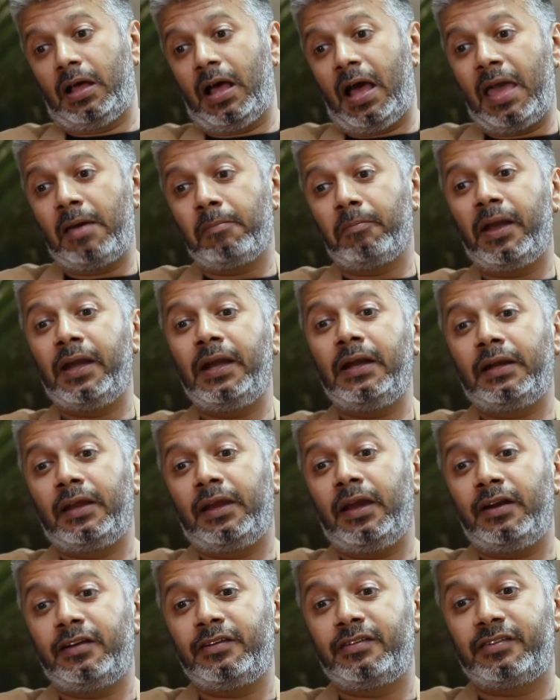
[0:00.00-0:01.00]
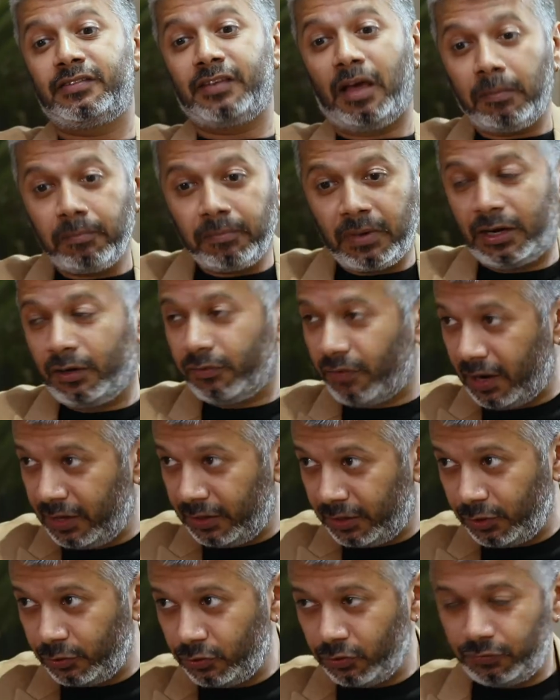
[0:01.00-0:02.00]
I might get some
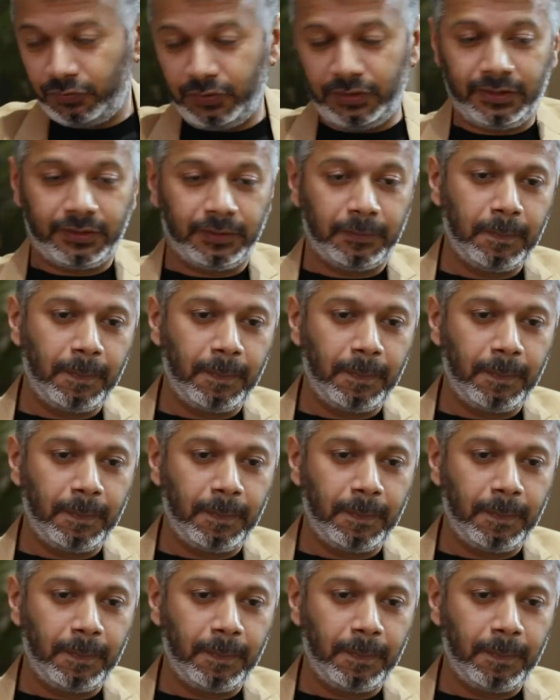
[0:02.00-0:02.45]
advantage of it.